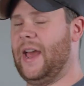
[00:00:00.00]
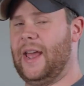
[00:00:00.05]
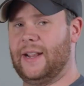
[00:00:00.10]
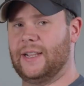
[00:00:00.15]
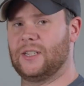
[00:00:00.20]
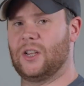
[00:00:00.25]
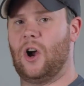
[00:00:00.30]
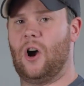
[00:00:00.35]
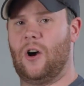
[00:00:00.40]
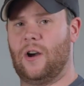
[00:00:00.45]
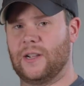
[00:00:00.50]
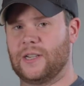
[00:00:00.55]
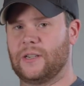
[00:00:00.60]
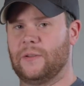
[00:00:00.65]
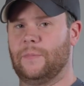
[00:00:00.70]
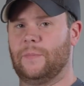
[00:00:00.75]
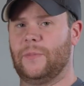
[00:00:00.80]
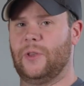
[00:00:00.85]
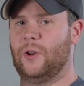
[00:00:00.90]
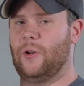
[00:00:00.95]
that is
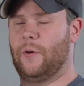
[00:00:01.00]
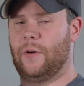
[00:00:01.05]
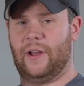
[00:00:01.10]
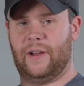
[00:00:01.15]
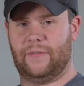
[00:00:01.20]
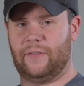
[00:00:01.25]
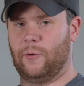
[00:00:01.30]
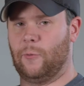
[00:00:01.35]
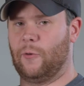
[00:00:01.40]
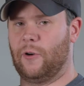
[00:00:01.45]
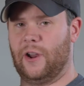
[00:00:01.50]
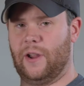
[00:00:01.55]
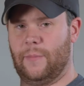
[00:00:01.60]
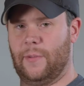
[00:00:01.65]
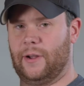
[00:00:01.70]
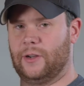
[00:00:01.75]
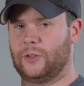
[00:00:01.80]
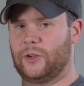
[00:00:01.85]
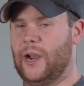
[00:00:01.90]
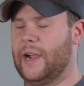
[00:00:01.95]
awesome. You don't have to worry
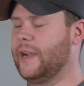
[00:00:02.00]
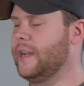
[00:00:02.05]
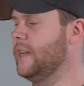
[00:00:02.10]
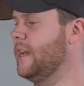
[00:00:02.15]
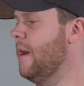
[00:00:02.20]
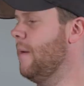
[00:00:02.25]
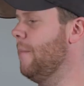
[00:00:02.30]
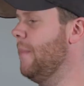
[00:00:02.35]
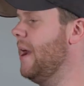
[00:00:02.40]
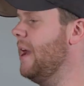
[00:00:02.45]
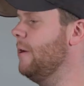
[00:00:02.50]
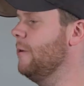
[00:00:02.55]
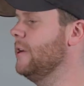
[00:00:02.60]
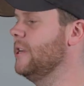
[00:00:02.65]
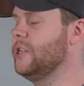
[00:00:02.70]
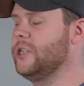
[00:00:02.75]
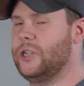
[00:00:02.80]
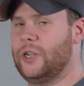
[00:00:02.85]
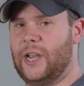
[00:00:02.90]
about tracking down batteries.